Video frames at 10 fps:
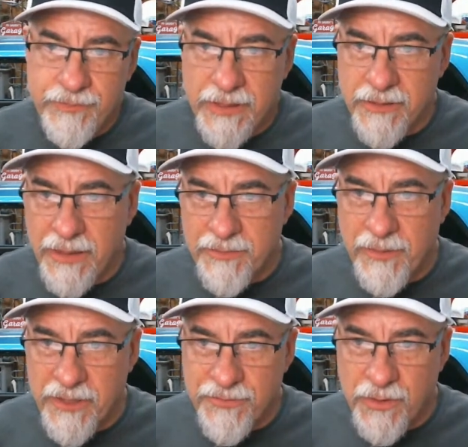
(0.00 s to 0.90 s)
that's
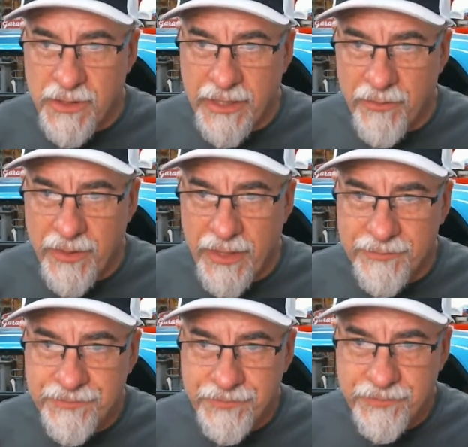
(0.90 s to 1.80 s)
about as far as I can go with
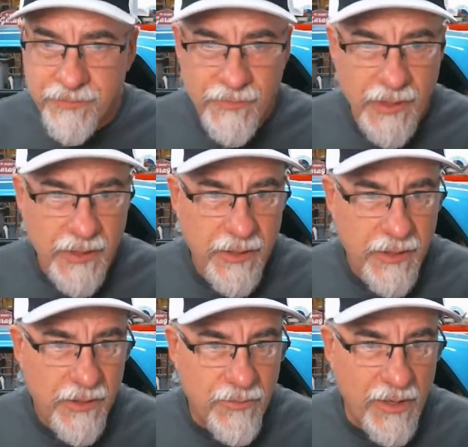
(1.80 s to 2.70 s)
that.
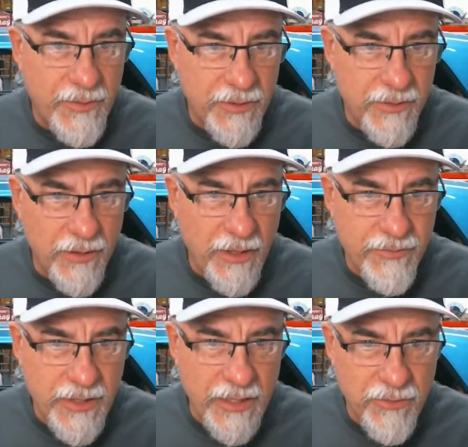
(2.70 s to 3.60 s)
Robert, a
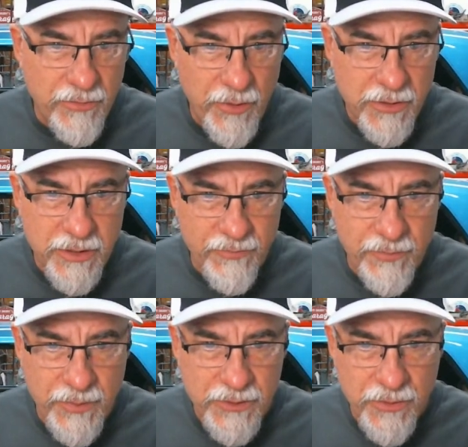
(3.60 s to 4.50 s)
lot of the Dynacorn parts come
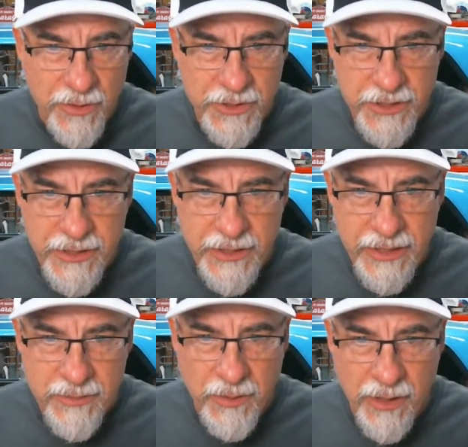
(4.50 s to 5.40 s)
from Muscle Car GT,
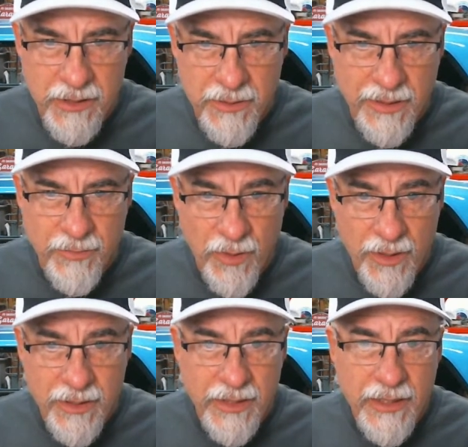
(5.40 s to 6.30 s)
a supplier in
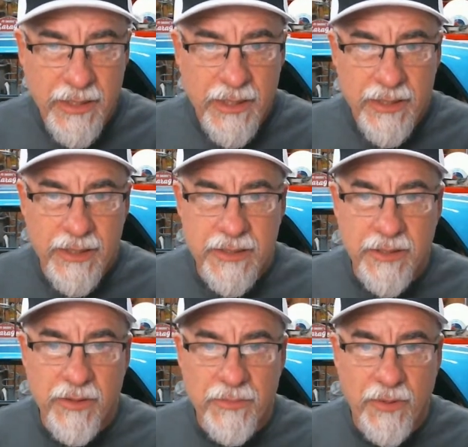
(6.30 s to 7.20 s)
Taiwan. They
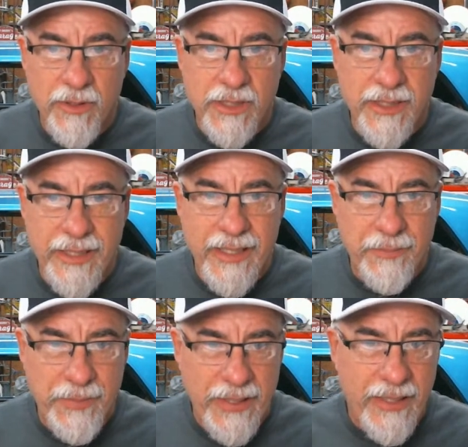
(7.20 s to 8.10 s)
sell their parts in
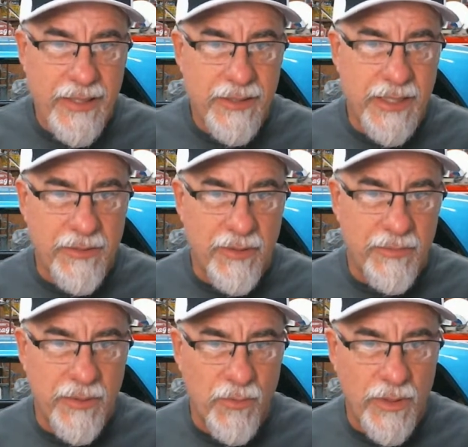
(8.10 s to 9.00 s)
EDP to
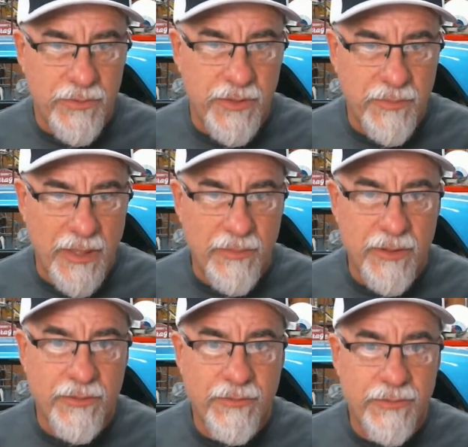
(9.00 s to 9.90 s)
anyone but Weld-through
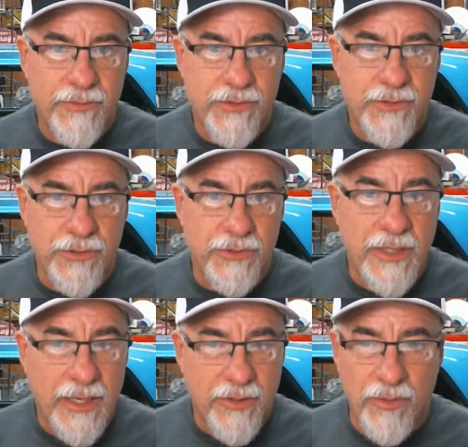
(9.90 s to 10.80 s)
primer to
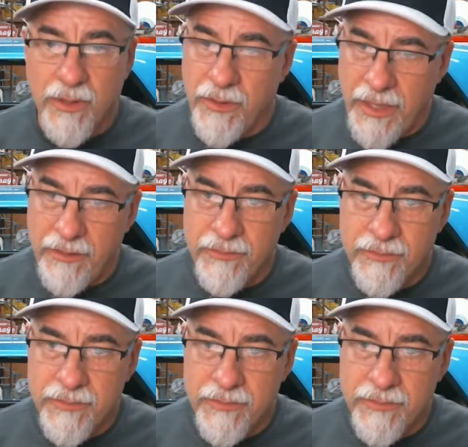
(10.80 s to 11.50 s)
Dynacorn. Okay.